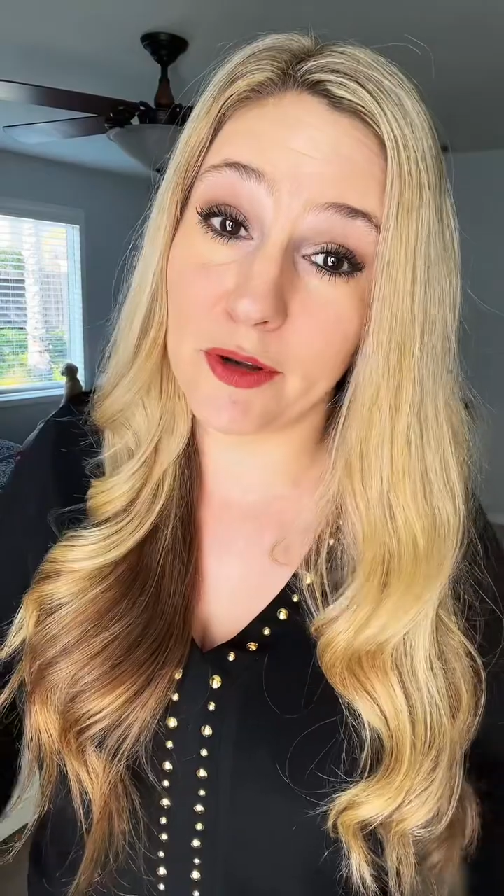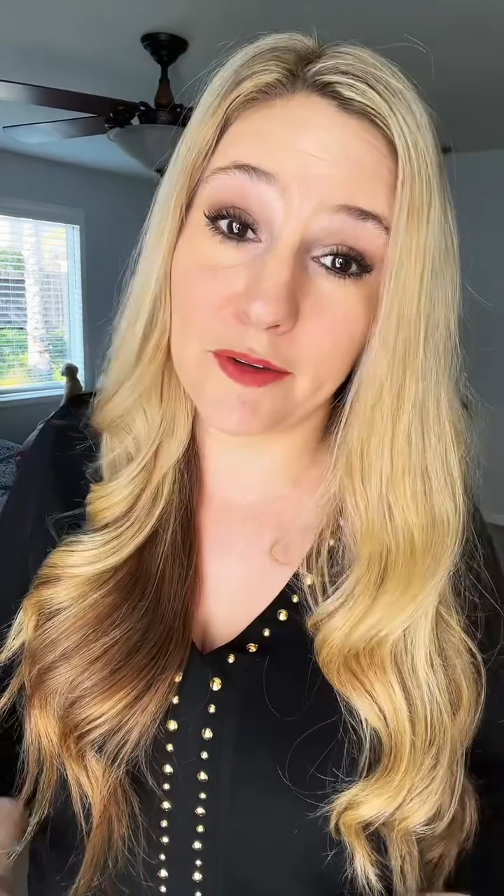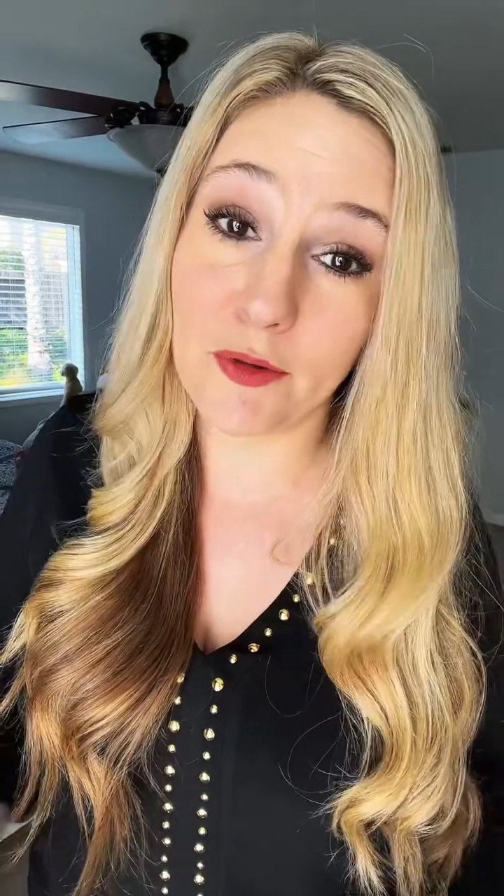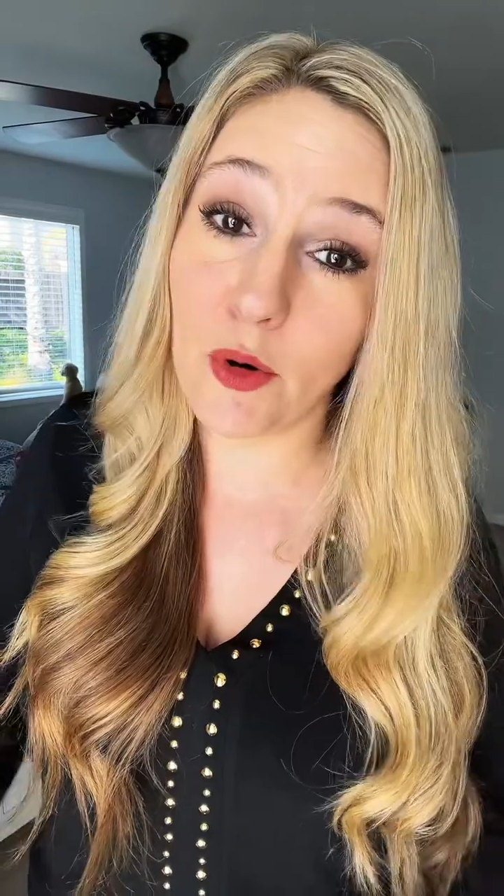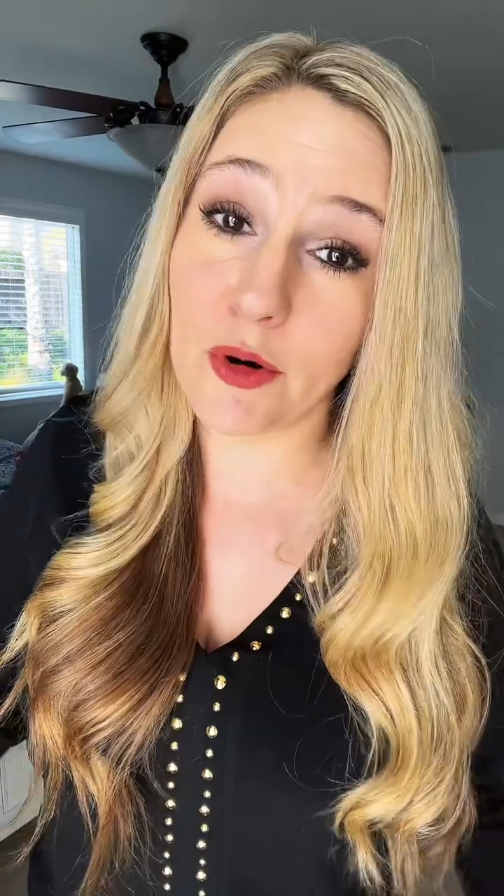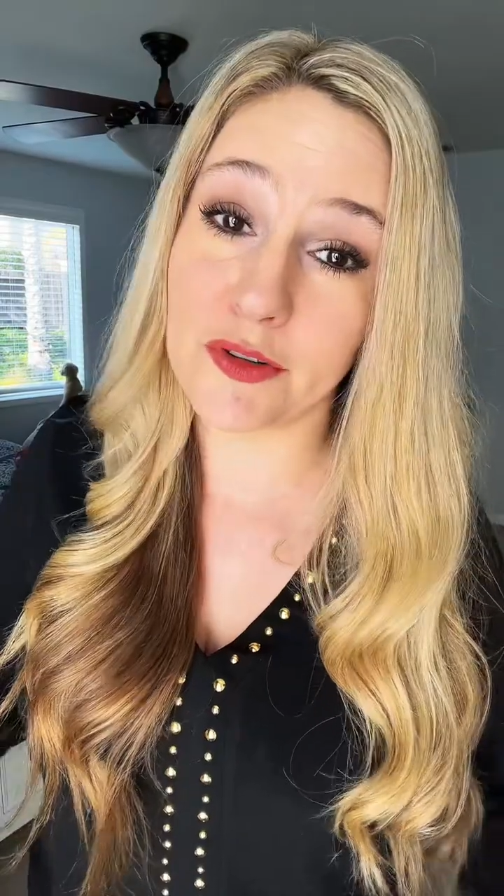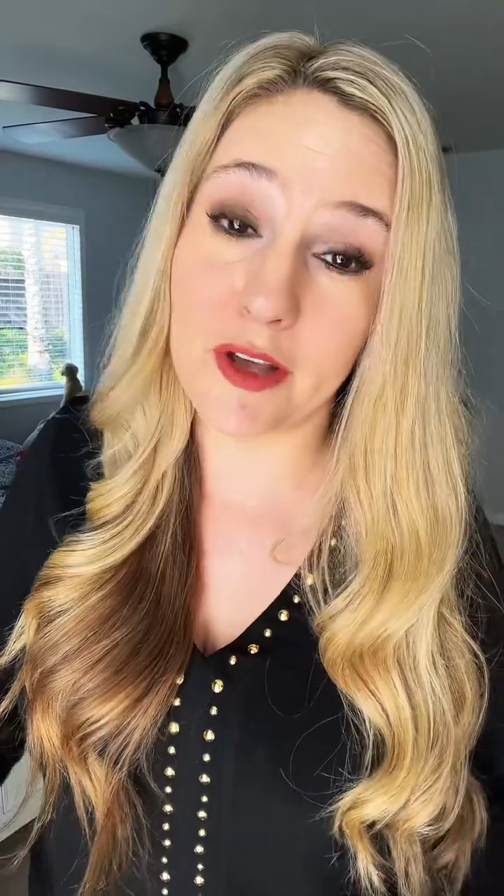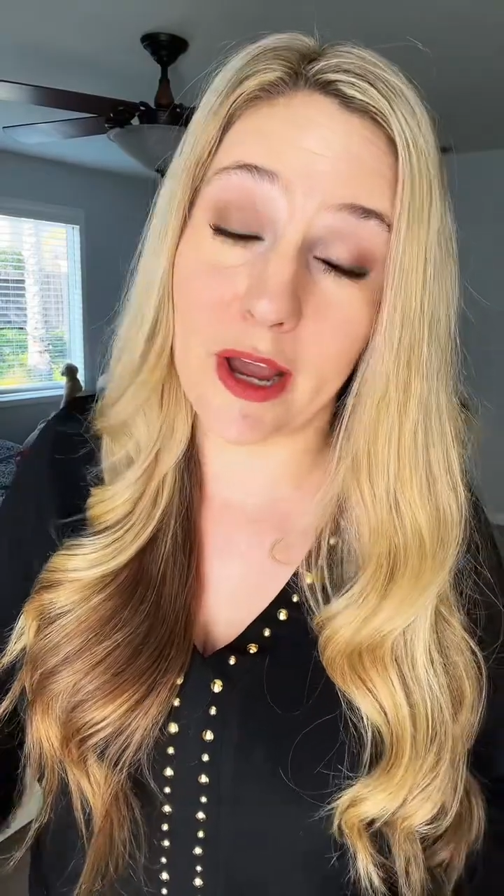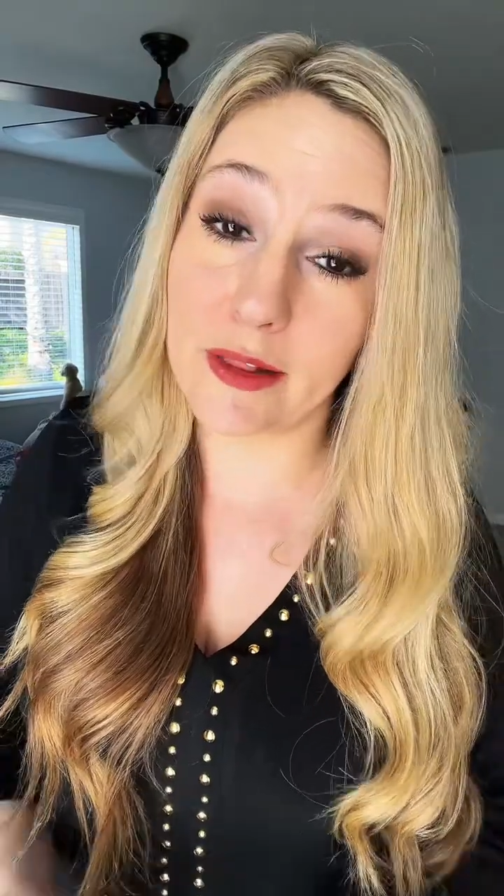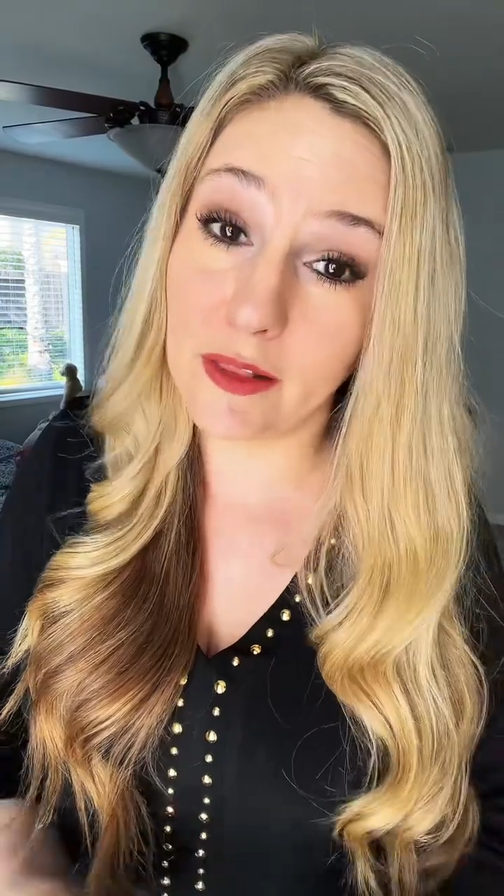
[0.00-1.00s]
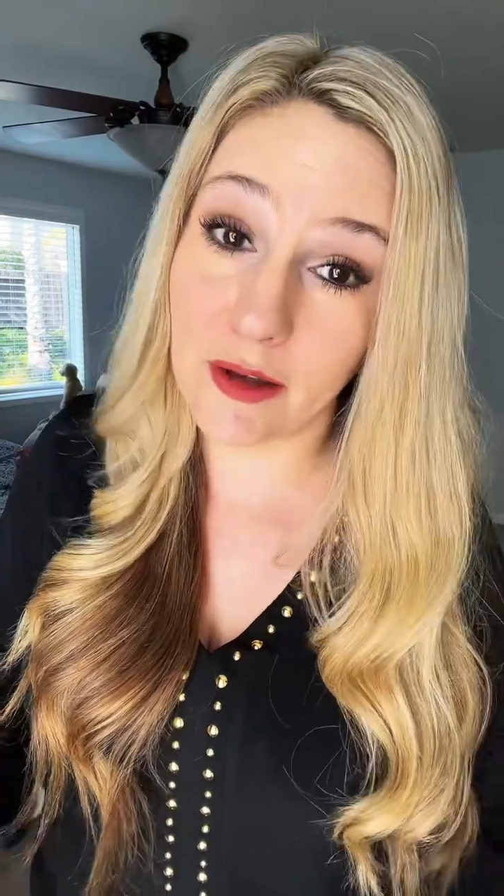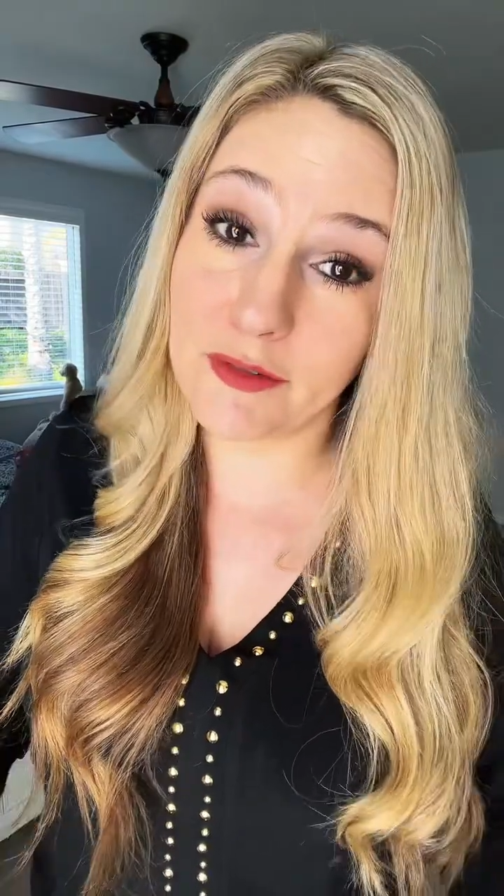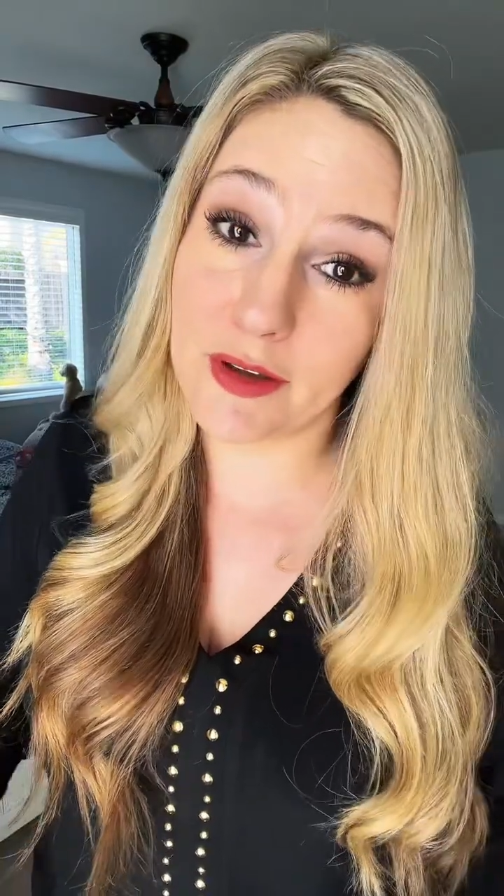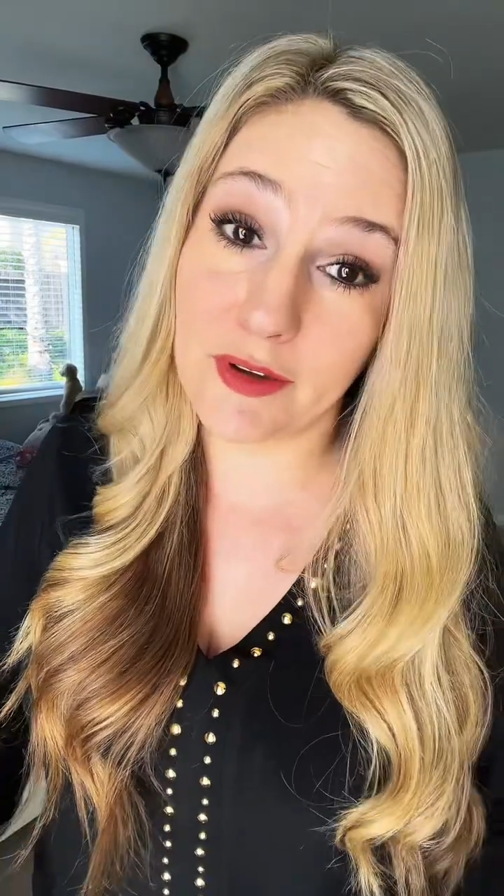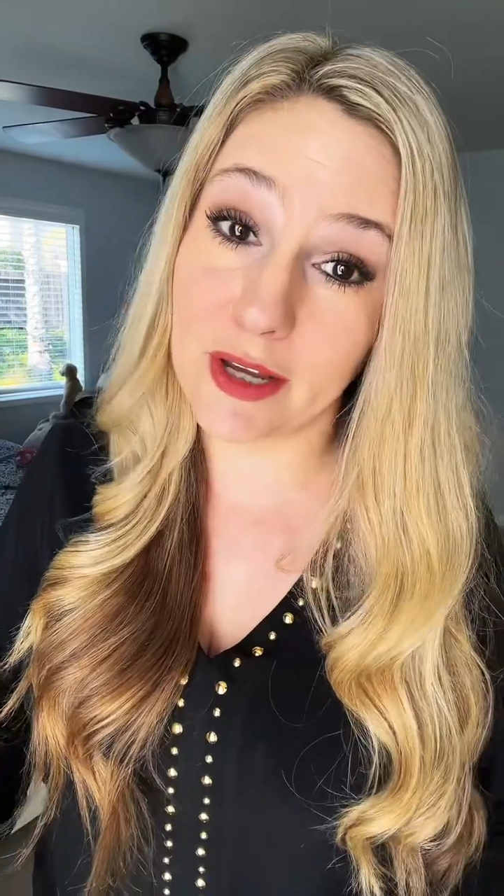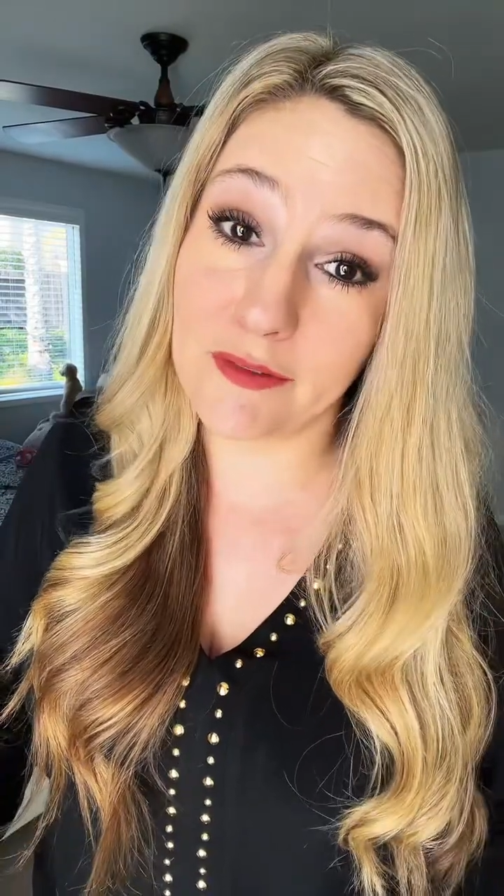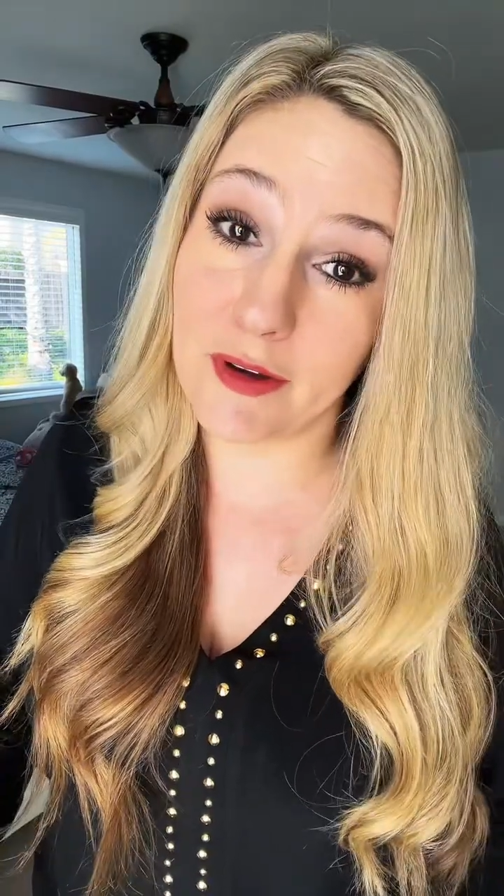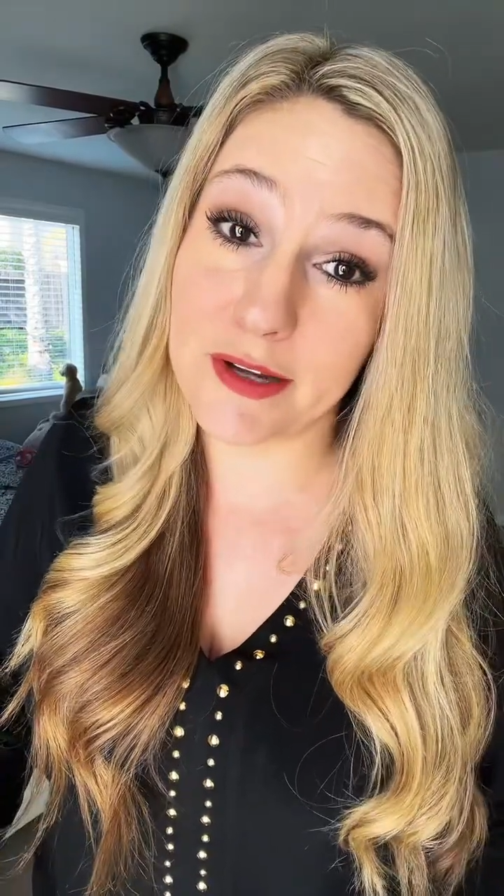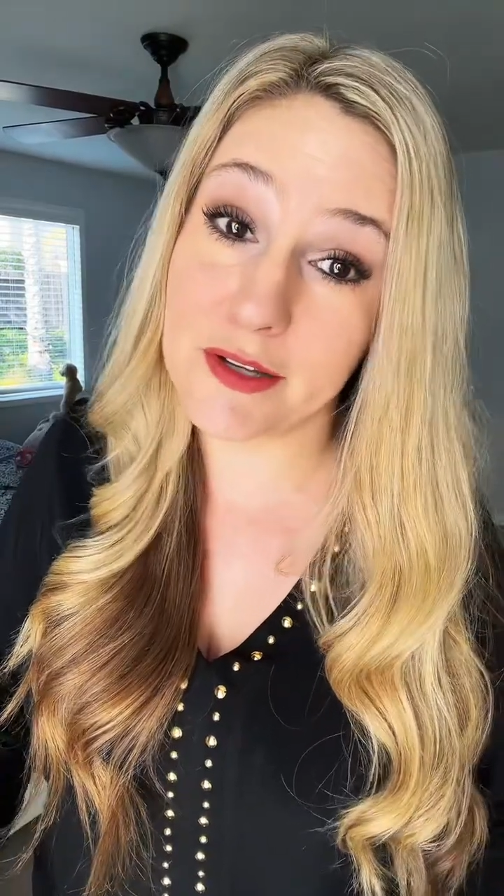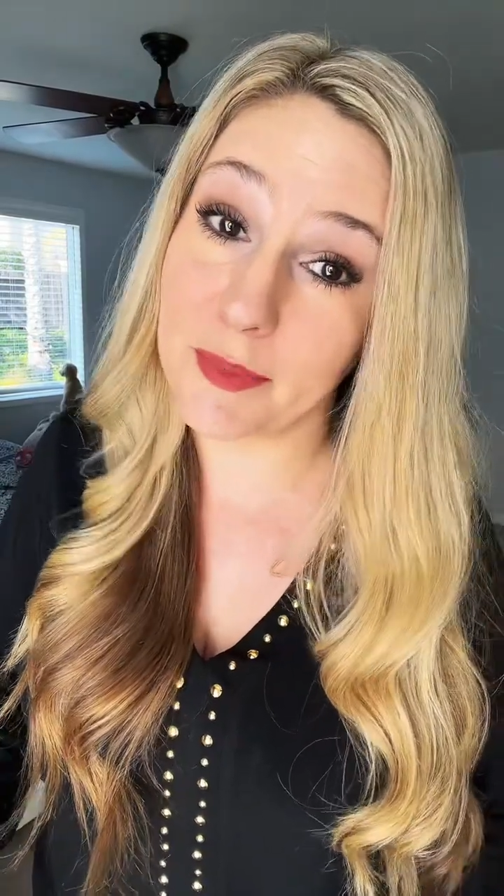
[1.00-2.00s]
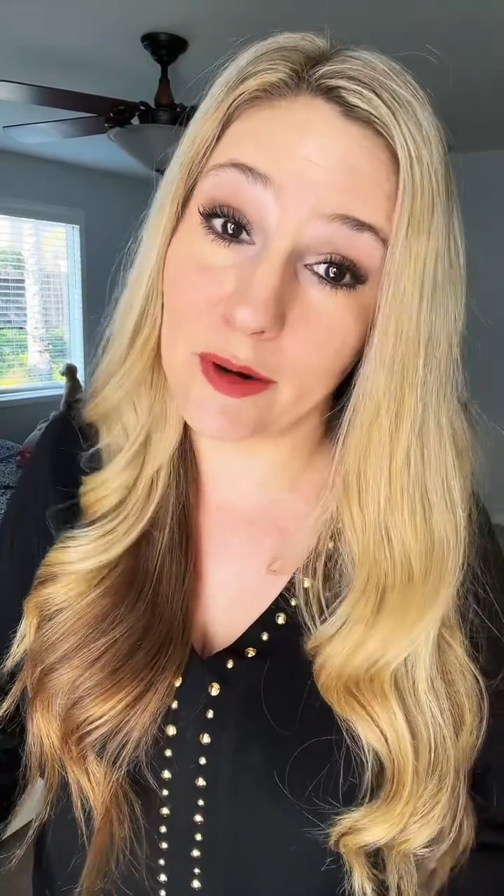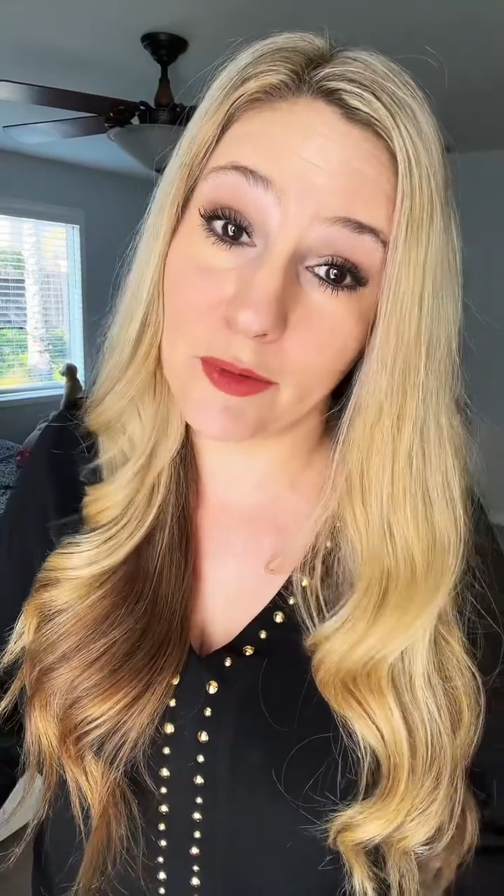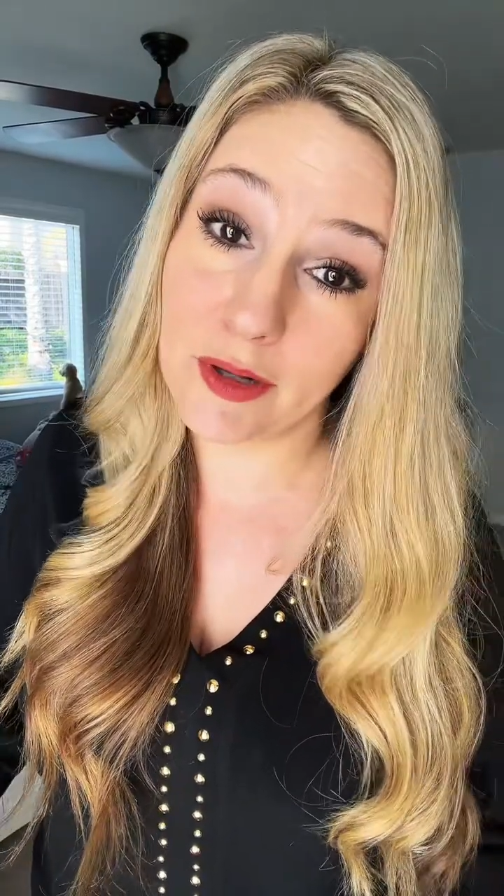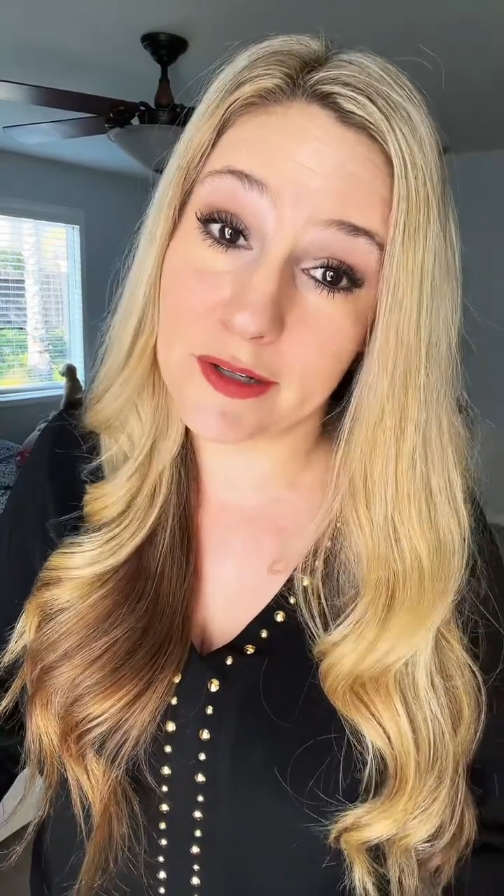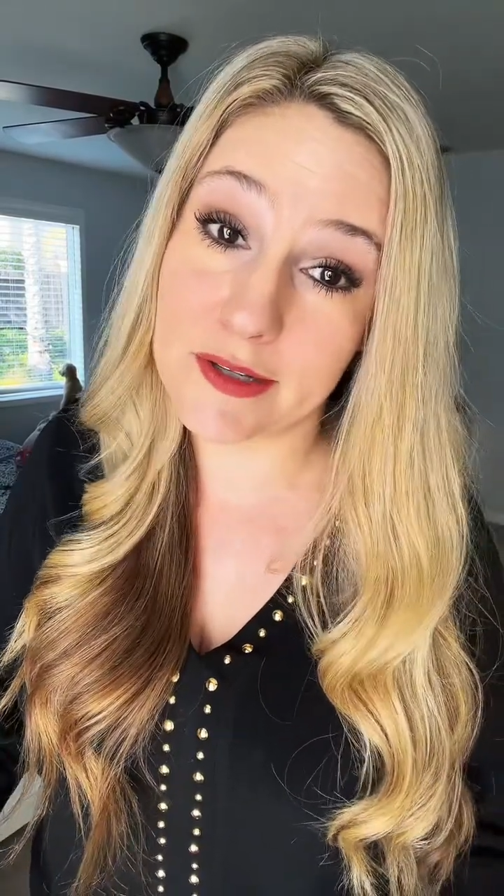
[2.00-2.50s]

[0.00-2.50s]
And of course, I love giving advice about real